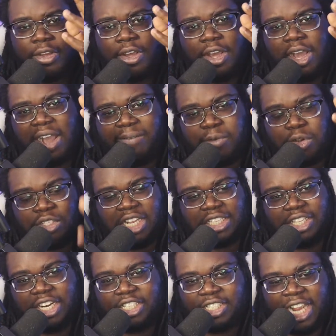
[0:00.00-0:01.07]
I've always liked
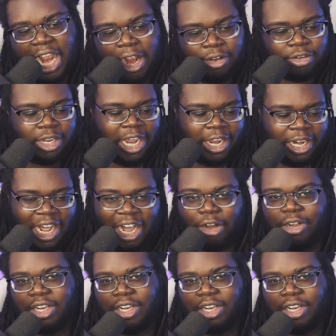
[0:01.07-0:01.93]
his character and how